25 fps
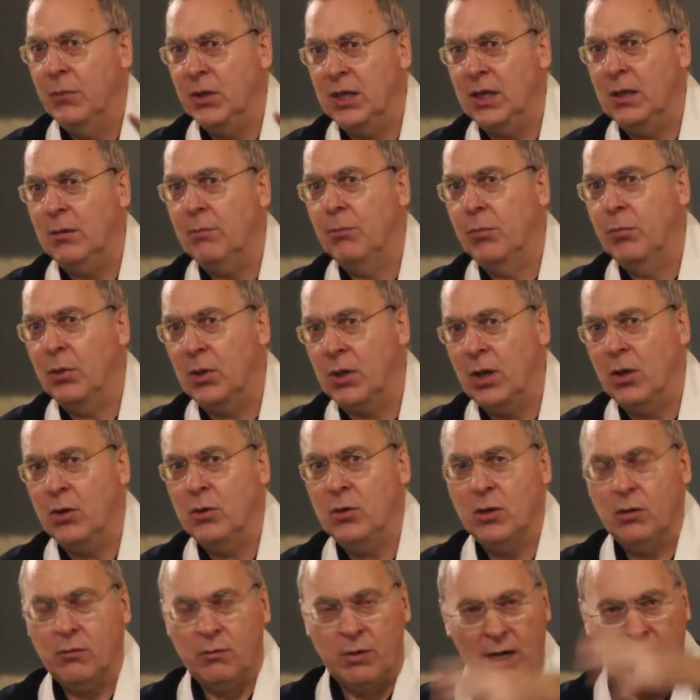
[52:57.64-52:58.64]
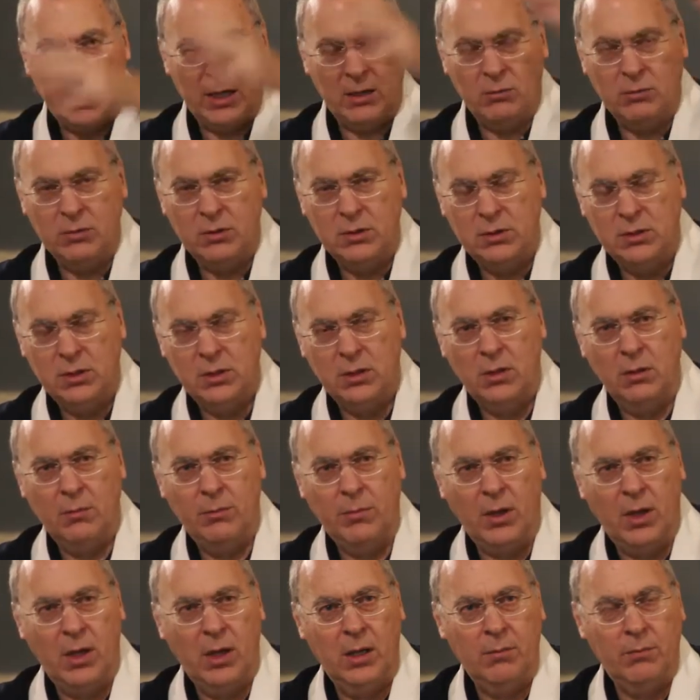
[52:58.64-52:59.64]
being blown around,
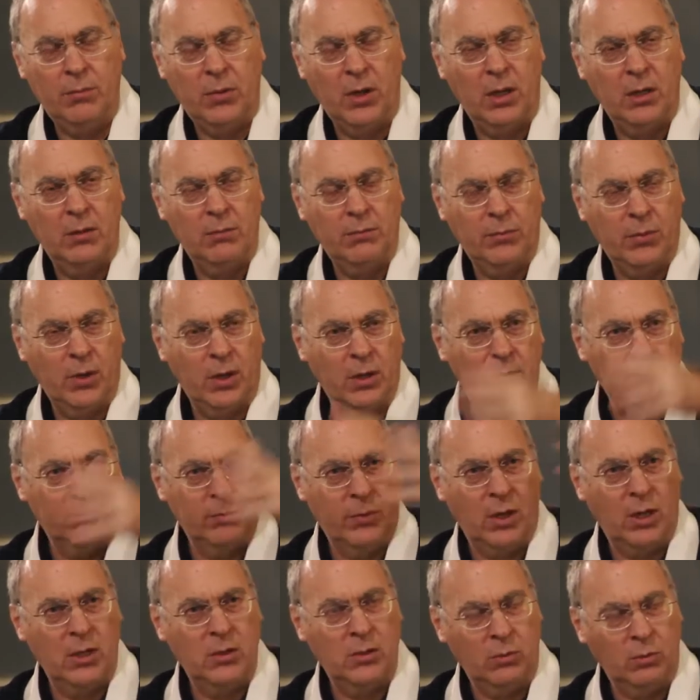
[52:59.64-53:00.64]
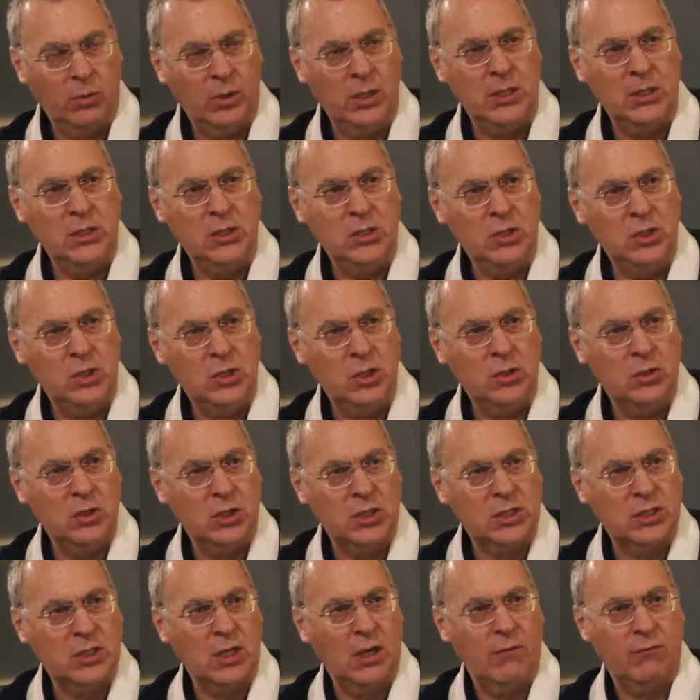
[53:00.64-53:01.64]
by the wind. You
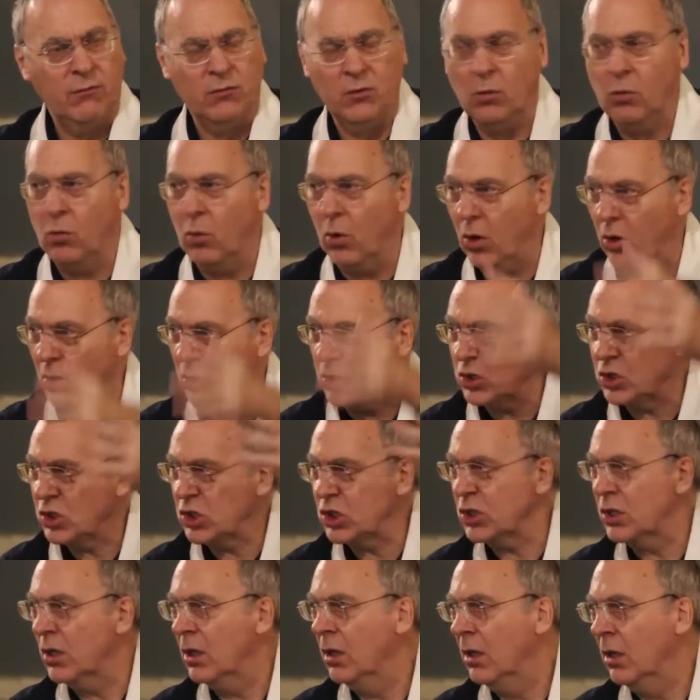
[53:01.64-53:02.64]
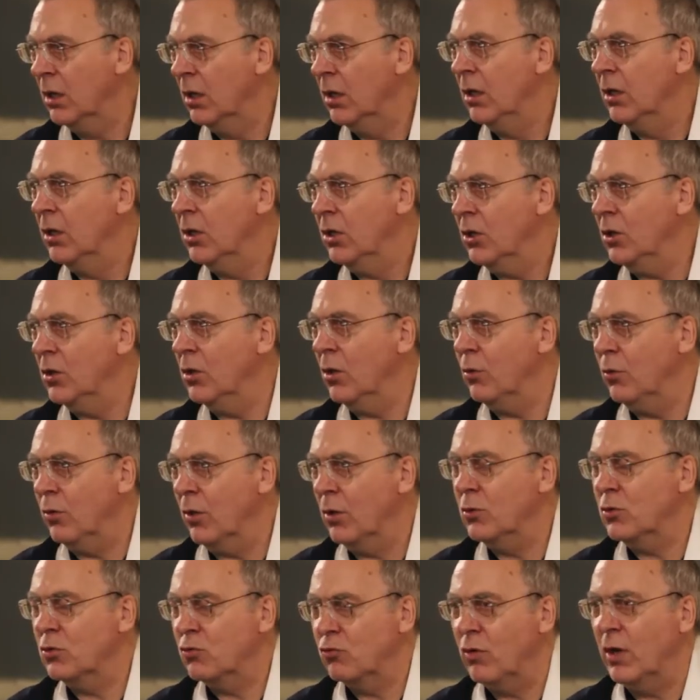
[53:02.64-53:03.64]
just have to watch,
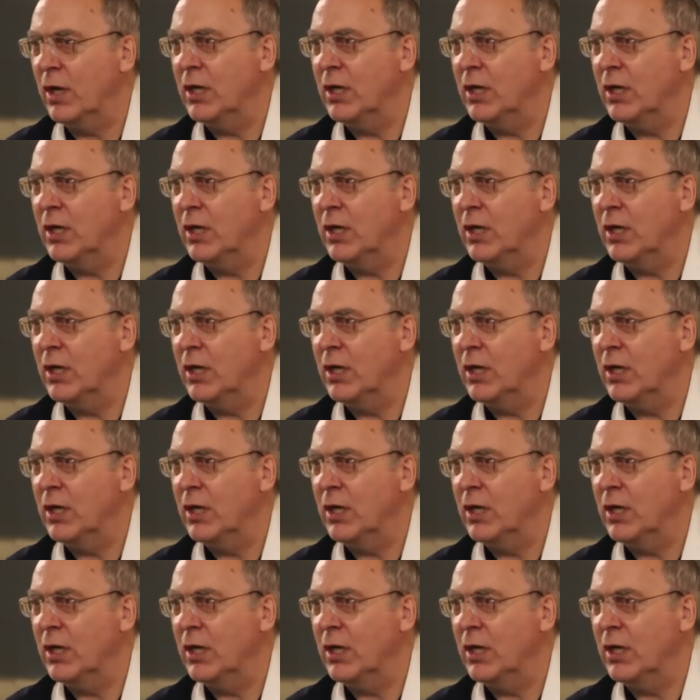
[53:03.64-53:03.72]
those